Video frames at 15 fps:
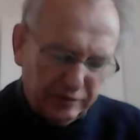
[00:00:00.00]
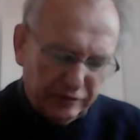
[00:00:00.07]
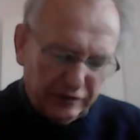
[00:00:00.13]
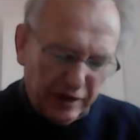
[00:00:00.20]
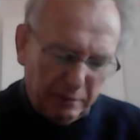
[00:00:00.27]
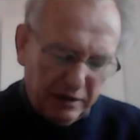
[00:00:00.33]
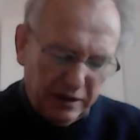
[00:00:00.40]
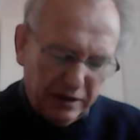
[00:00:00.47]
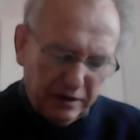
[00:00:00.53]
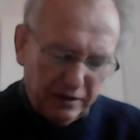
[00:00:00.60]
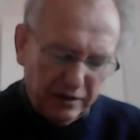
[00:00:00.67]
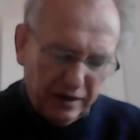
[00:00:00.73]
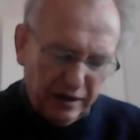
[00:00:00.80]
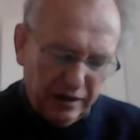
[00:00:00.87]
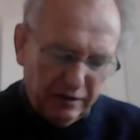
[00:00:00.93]
family
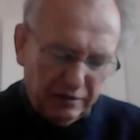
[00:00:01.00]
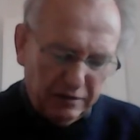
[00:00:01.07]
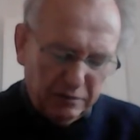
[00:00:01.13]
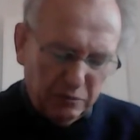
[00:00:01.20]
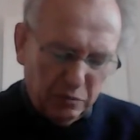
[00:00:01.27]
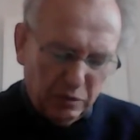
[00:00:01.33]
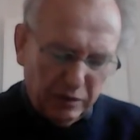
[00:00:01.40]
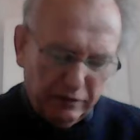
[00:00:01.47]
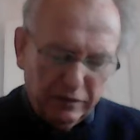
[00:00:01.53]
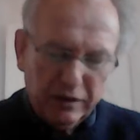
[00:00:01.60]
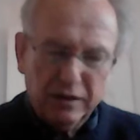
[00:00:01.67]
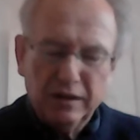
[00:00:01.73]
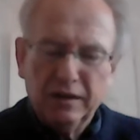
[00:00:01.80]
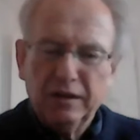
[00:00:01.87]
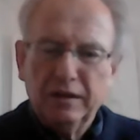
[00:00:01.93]
and here and
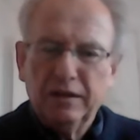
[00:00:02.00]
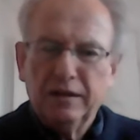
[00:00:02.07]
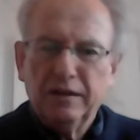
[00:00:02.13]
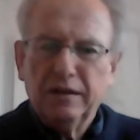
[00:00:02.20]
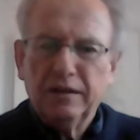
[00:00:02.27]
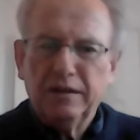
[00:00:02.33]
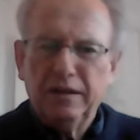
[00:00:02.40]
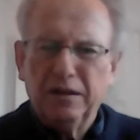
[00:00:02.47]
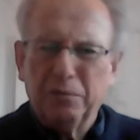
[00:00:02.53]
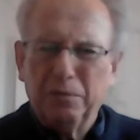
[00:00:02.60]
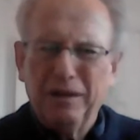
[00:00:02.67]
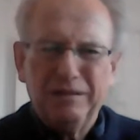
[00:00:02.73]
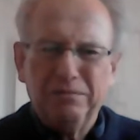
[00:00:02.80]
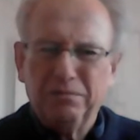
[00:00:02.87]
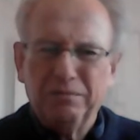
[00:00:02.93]
whatever. You know,
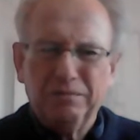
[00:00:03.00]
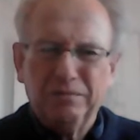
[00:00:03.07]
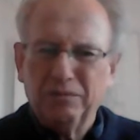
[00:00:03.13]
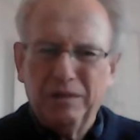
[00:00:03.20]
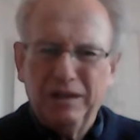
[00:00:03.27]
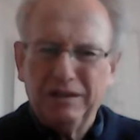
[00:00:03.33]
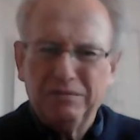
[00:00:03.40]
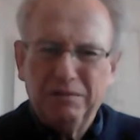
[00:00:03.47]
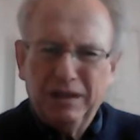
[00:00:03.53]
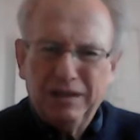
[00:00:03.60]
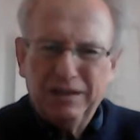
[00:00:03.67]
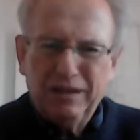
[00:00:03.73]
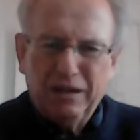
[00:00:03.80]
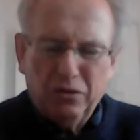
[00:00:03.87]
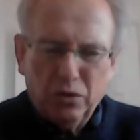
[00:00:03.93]
where, where, where
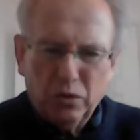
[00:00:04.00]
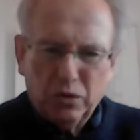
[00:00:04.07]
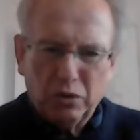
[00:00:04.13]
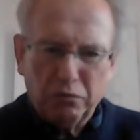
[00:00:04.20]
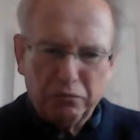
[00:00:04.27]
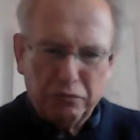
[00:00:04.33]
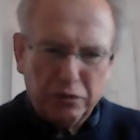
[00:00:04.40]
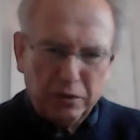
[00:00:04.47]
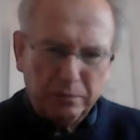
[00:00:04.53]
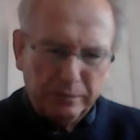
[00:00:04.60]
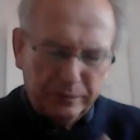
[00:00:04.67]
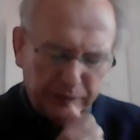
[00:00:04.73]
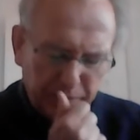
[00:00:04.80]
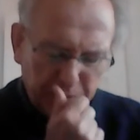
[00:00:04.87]
did that all come from?